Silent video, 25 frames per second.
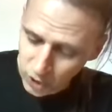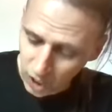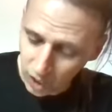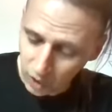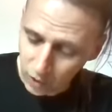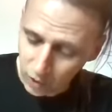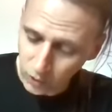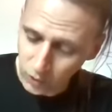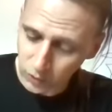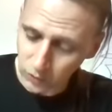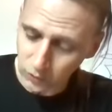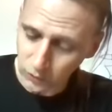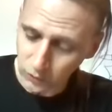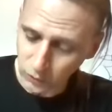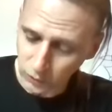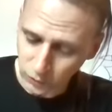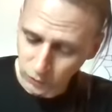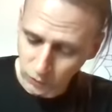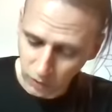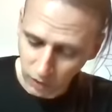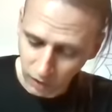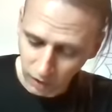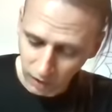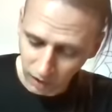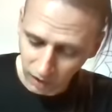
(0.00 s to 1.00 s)

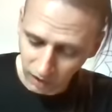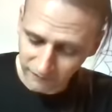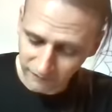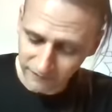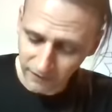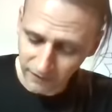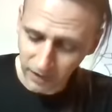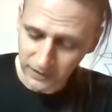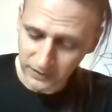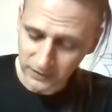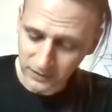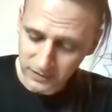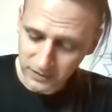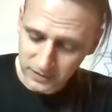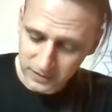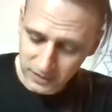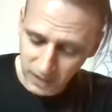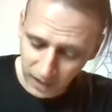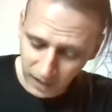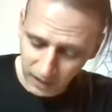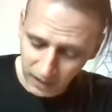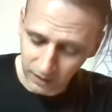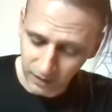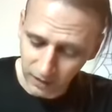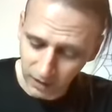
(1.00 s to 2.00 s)
Chahoo! Avant,
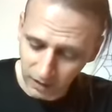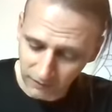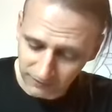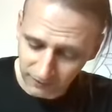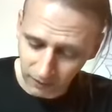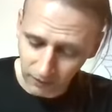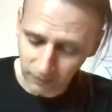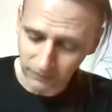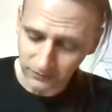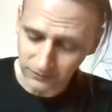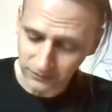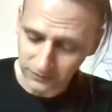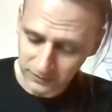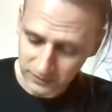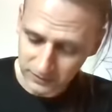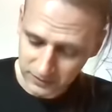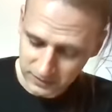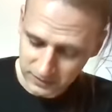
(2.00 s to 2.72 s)
sir! Avant!"